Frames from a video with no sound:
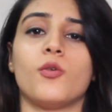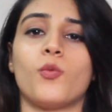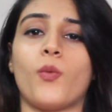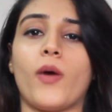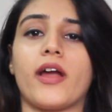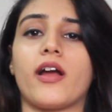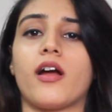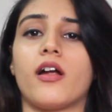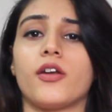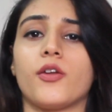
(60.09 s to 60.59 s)

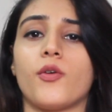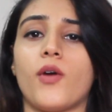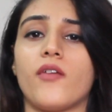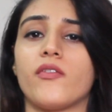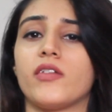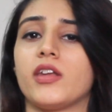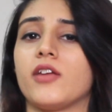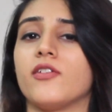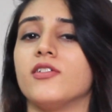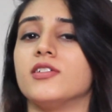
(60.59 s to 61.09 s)
Why can't you
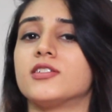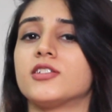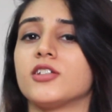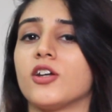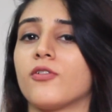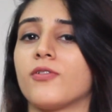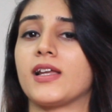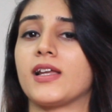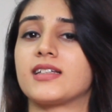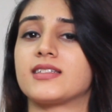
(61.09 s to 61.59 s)
have an A1c
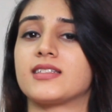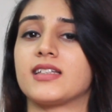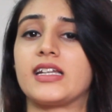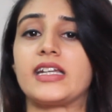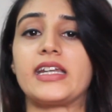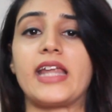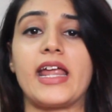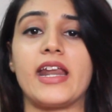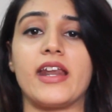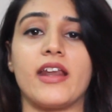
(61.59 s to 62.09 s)
like
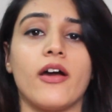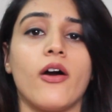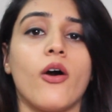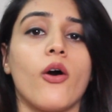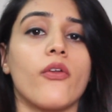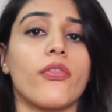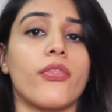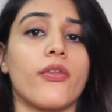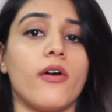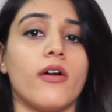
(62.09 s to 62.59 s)
say 10
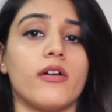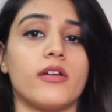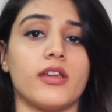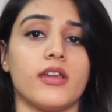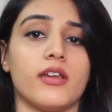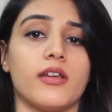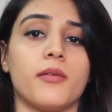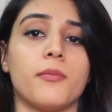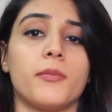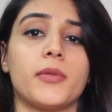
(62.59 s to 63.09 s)
or
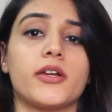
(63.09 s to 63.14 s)
30?